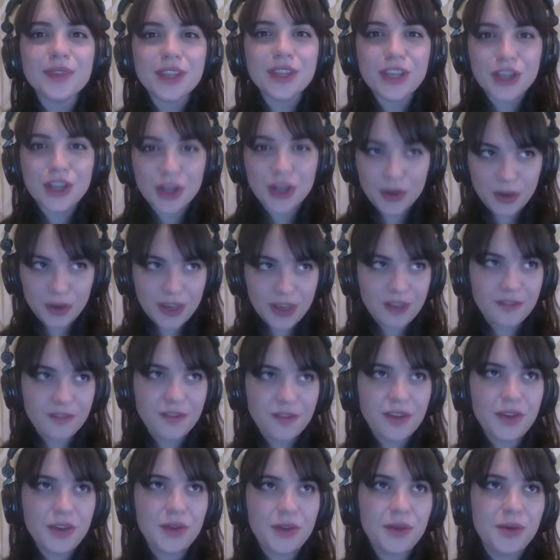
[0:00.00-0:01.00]
you know if
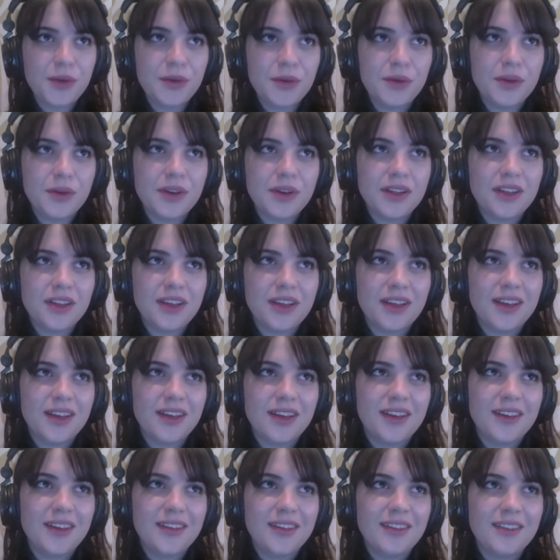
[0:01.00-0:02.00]
you
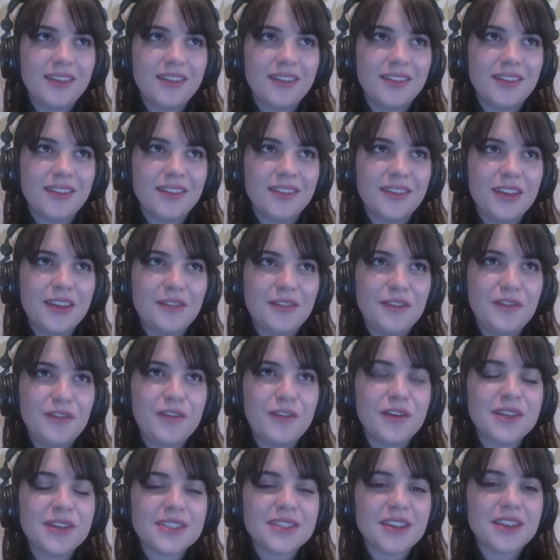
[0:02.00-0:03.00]
uh, if you
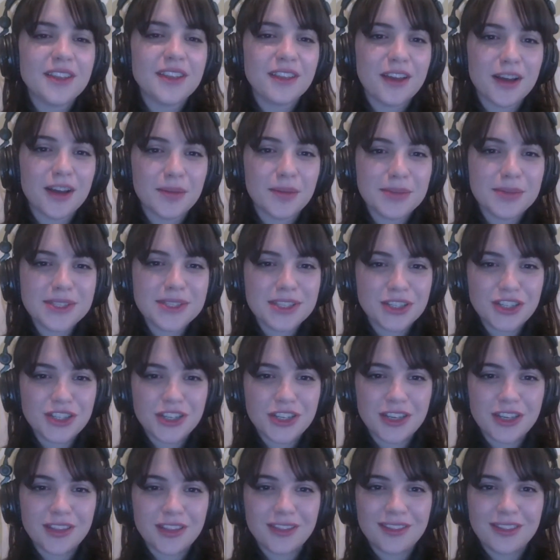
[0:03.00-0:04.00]
focus on the
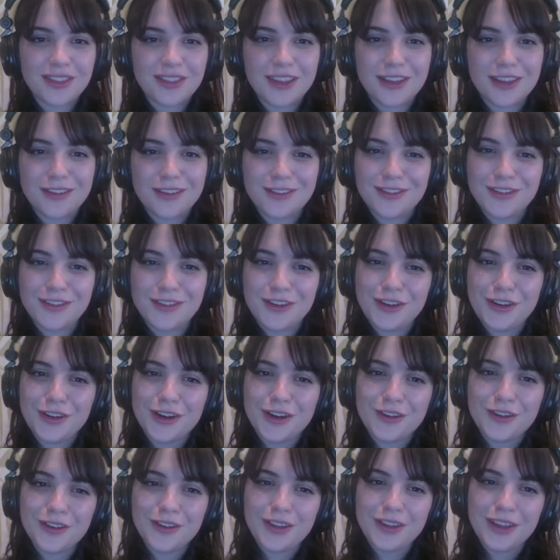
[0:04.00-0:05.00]
competition, then you're
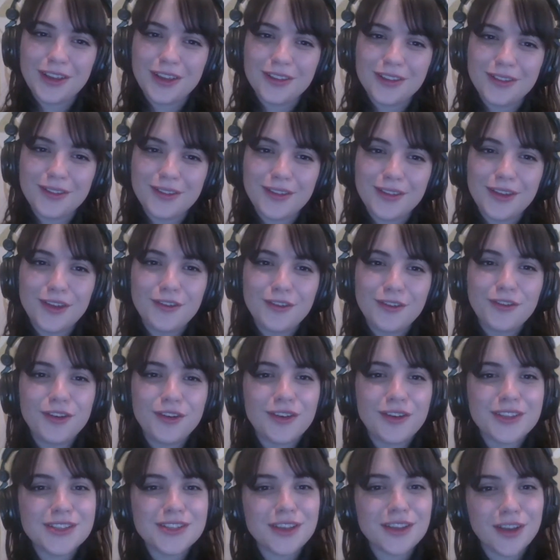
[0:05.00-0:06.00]
not really
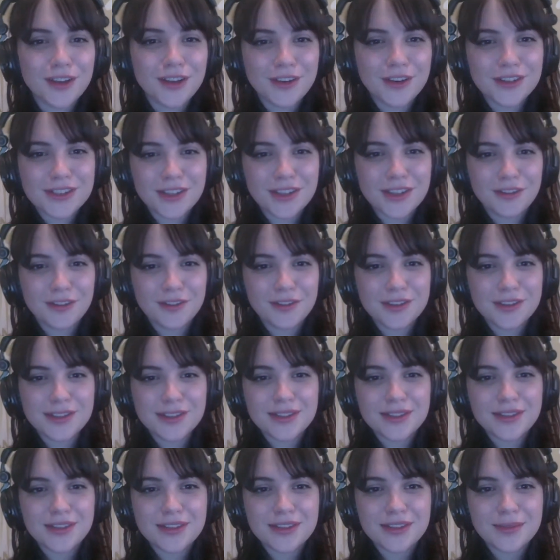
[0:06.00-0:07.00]
focusing on yourself
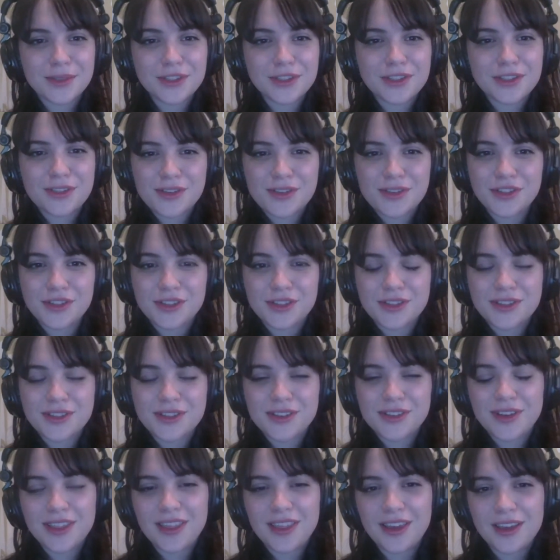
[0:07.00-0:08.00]
as as much as you should.
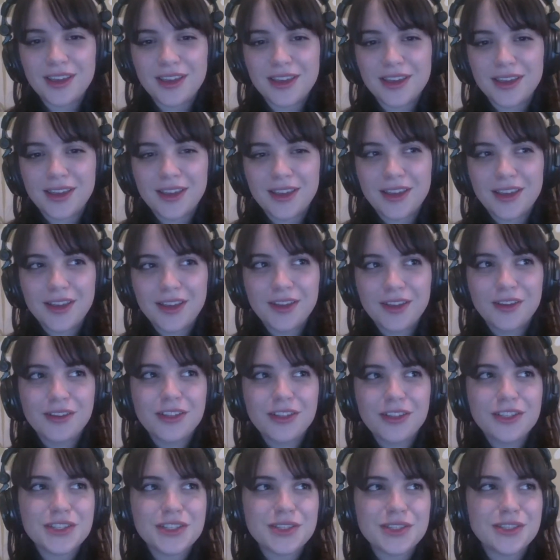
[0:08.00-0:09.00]
So I think
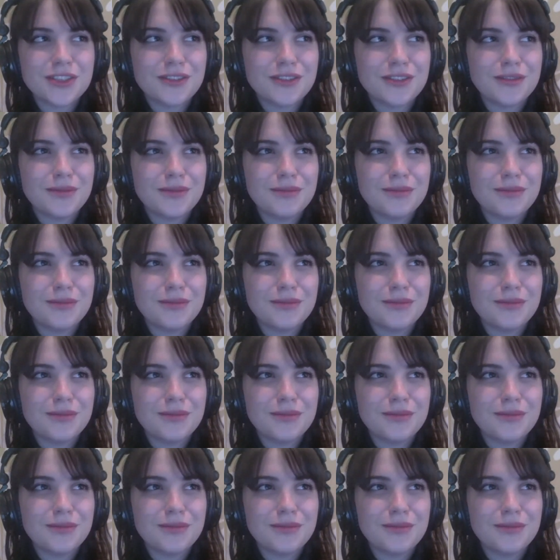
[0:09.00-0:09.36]
really just